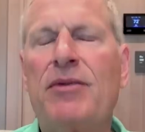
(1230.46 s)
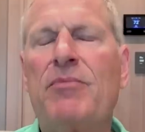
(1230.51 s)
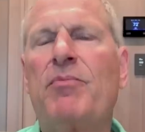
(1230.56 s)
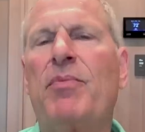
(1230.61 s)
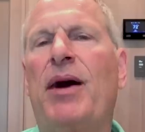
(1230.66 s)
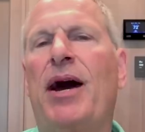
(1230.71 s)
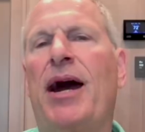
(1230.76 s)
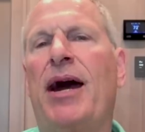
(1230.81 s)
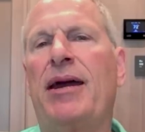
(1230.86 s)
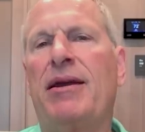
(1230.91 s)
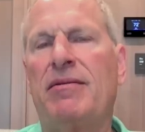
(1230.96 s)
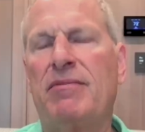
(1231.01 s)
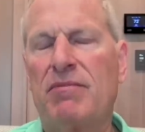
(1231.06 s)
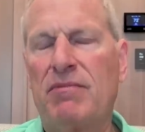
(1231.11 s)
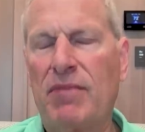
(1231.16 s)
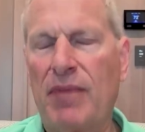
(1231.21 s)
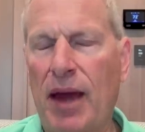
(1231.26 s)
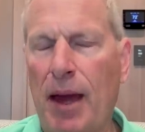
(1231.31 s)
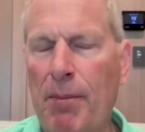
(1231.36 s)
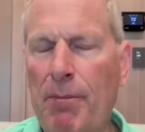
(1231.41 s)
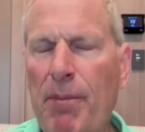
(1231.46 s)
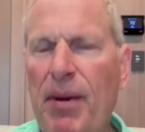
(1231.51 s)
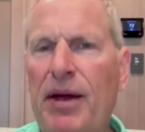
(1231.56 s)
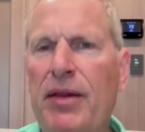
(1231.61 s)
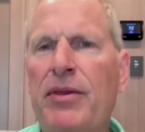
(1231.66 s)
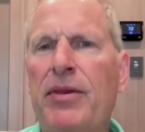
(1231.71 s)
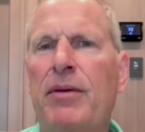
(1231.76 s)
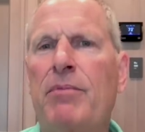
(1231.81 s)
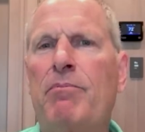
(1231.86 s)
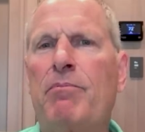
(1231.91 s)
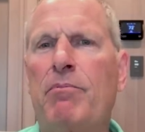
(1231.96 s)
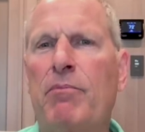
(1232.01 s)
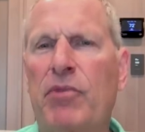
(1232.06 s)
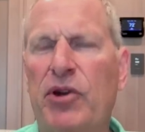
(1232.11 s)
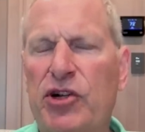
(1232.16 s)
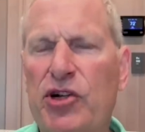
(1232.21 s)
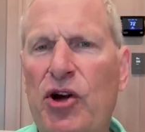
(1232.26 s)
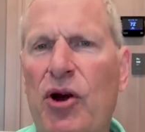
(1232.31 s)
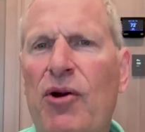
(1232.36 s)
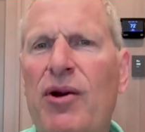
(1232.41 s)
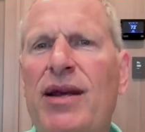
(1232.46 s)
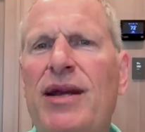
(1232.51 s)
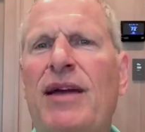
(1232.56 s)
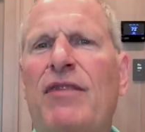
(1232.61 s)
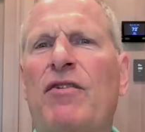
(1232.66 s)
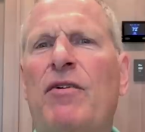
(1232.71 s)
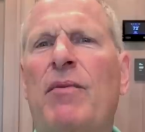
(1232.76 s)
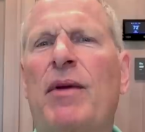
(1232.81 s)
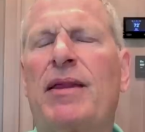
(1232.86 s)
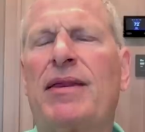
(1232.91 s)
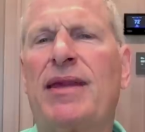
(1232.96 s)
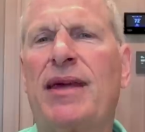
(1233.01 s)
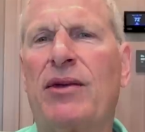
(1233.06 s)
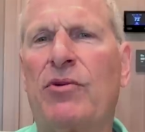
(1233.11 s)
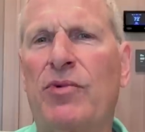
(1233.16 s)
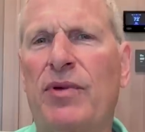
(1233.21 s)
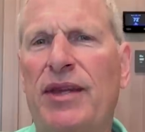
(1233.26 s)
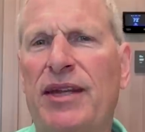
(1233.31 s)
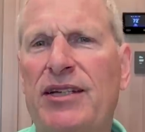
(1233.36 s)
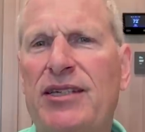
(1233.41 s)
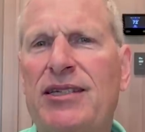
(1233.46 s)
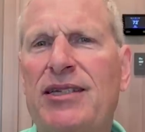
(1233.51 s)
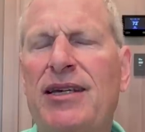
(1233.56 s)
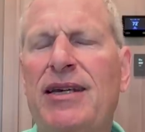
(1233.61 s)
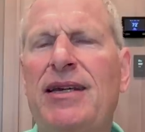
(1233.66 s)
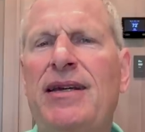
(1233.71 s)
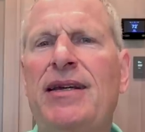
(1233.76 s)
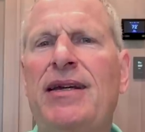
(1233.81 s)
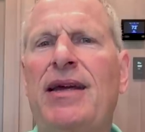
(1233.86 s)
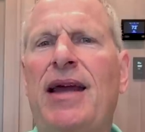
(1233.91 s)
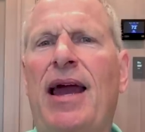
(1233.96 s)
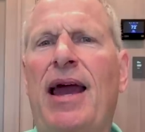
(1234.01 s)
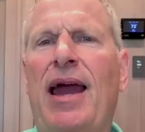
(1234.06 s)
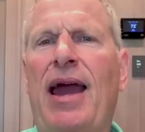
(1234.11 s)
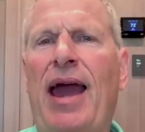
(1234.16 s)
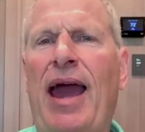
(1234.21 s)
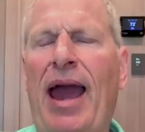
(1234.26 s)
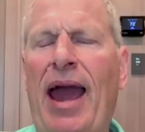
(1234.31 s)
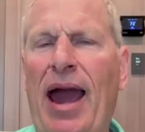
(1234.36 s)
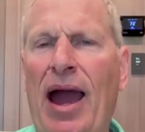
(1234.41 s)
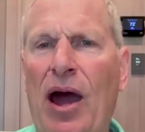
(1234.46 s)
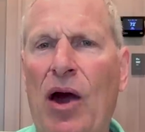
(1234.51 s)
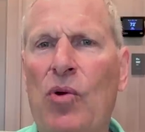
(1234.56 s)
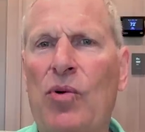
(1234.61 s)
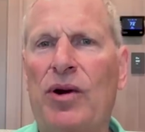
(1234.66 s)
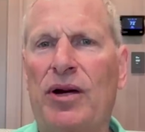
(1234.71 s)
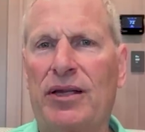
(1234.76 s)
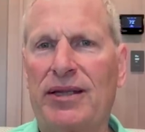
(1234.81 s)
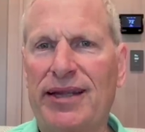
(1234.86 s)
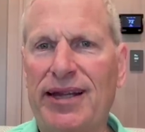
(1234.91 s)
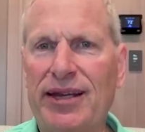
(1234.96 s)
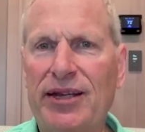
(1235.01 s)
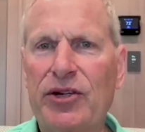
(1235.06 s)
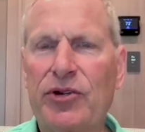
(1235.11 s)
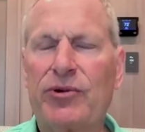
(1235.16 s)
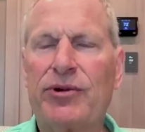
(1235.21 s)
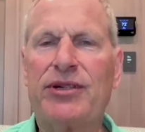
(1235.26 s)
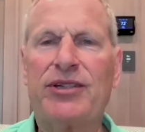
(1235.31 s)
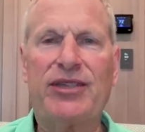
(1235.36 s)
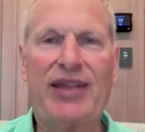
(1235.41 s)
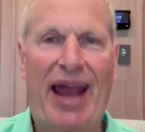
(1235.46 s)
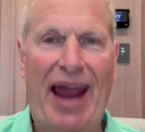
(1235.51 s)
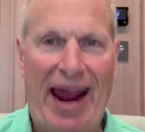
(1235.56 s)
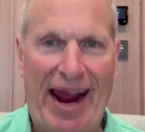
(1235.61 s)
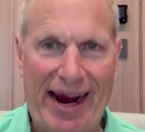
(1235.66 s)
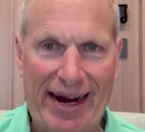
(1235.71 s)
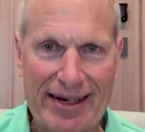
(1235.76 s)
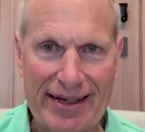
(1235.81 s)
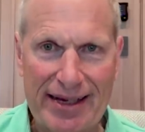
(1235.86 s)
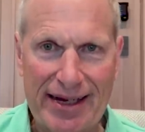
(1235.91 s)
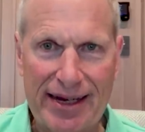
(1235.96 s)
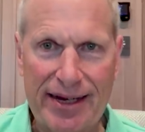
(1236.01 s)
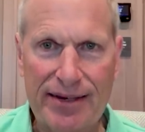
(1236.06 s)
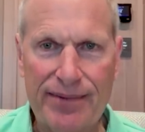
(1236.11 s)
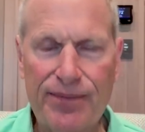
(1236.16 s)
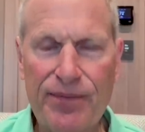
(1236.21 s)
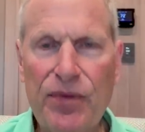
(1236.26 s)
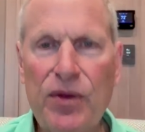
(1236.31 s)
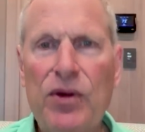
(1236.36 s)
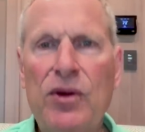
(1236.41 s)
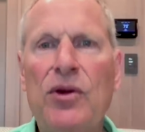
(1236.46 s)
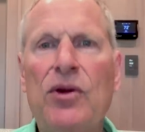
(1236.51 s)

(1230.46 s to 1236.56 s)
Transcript: But about the majority of them, I think, when they see how a leader is acting,